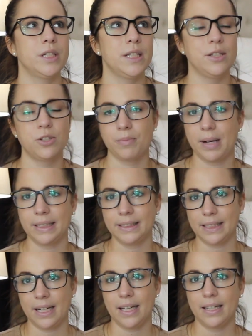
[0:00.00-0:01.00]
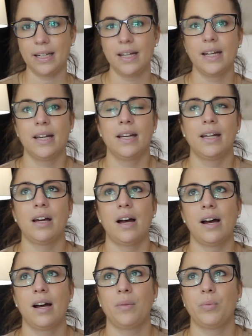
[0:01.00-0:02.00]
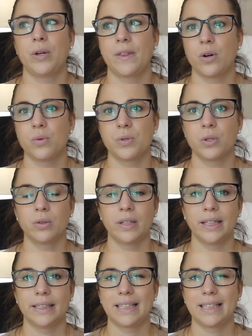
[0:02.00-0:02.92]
teach my son with homeschooling,